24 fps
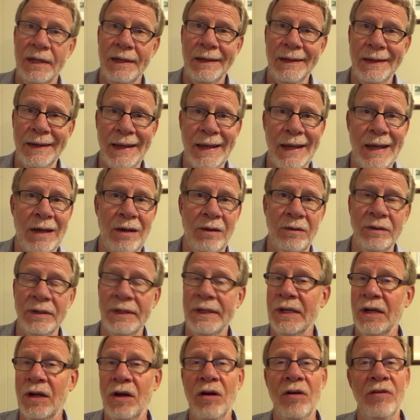Now,
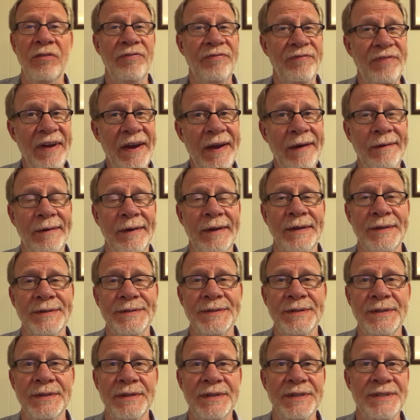in all
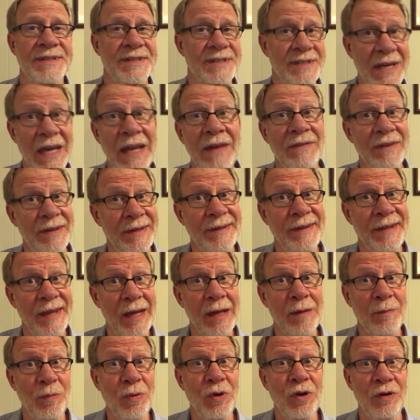fairness, this is kind of a
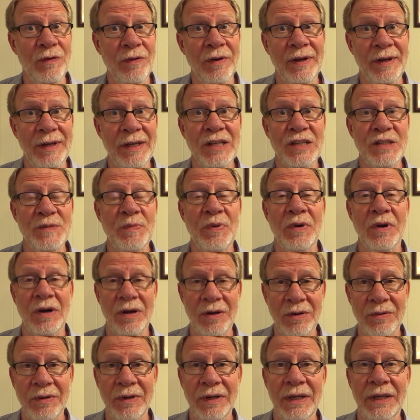dick move on his part,
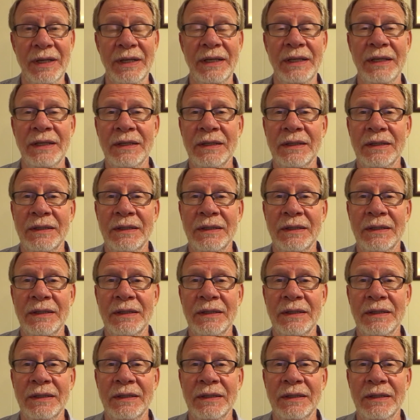really.